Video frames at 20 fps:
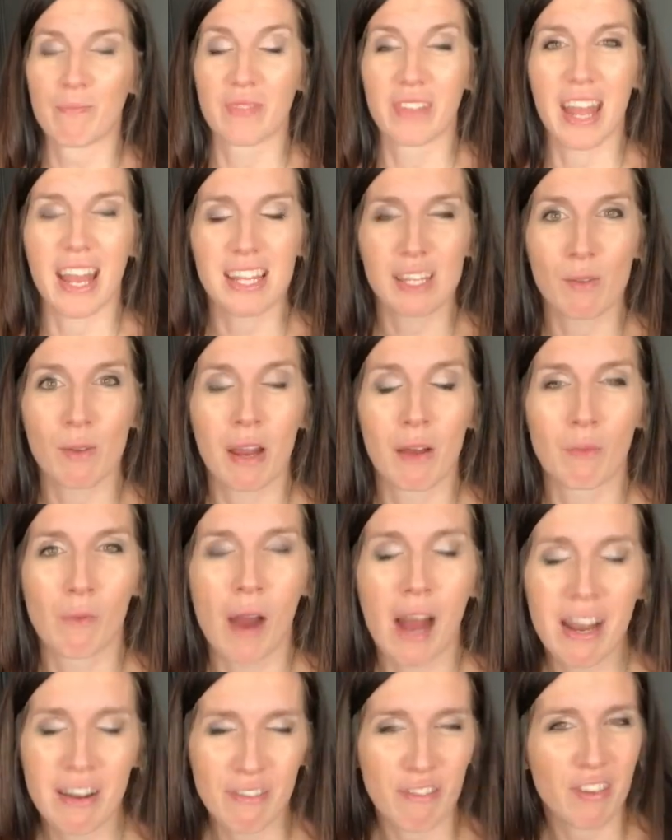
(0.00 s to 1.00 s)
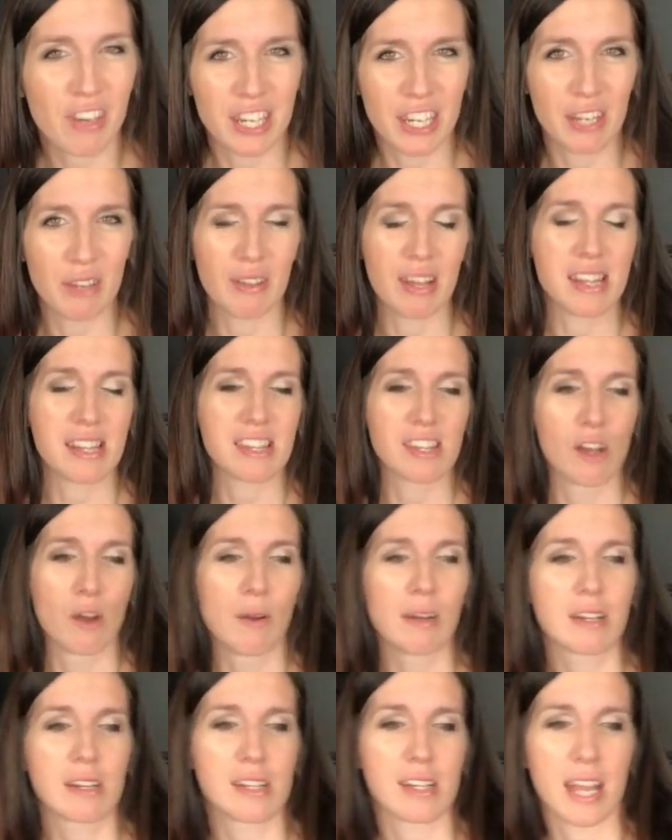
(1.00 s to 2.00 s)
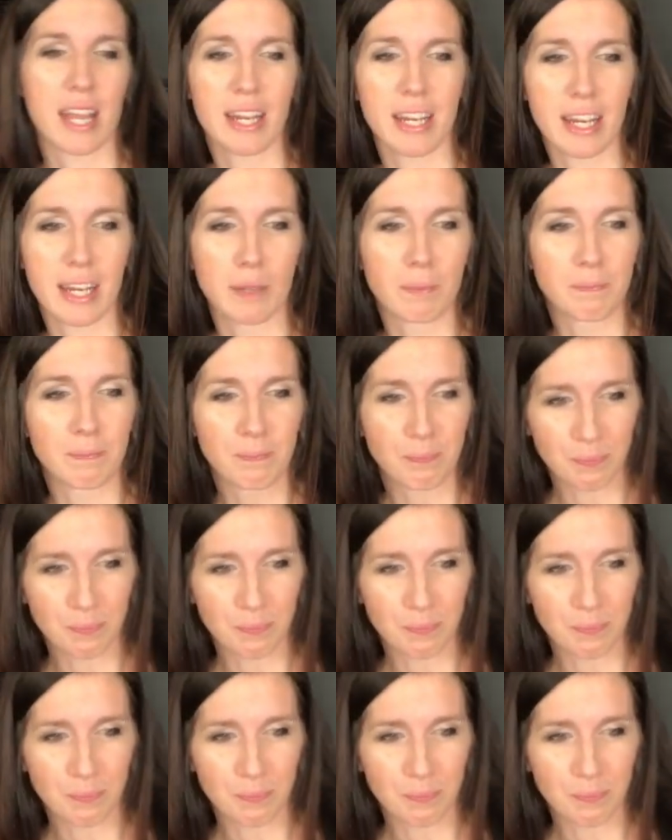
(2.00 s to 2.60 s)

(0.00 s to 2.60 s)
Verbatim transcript: And that's what I want for you. That's so exciting.